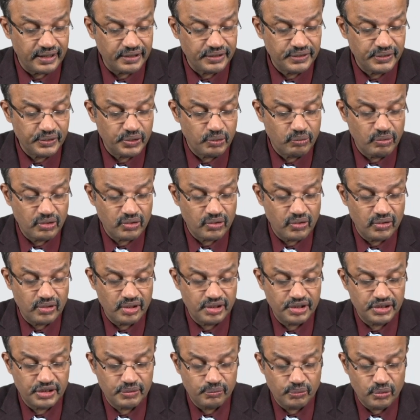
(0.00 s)
carcinoma
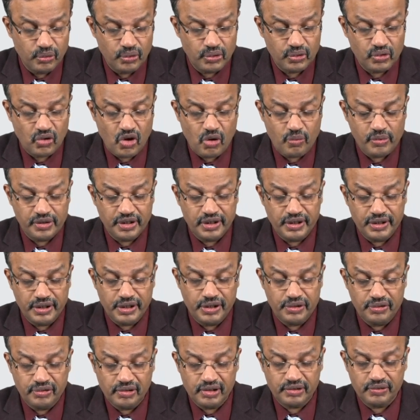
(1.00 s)
colon is more common in
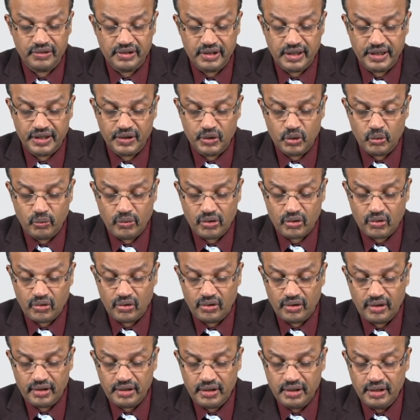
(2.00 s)
individuals with adenoma
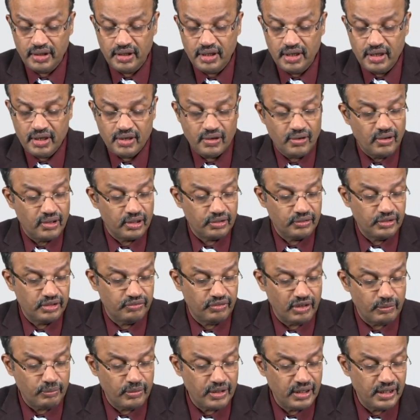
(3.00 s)
colon or with
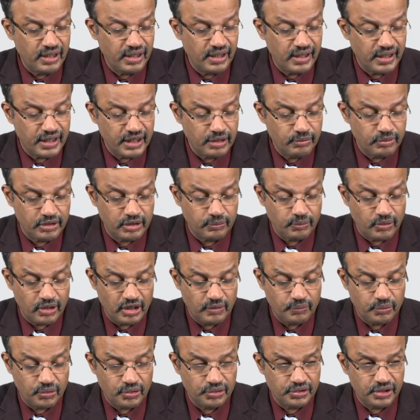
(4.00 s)
familial adenomatous
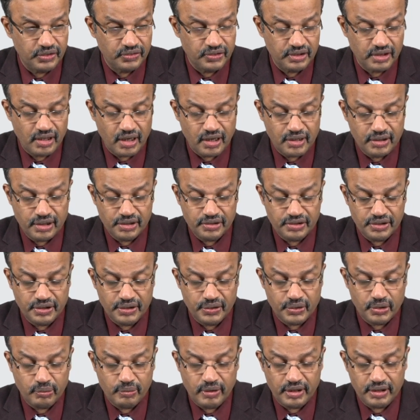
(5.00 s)
polyposis, Gardner
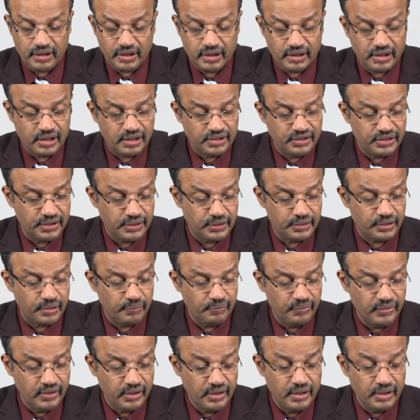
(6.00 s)
syndrome and Turcot syndrome.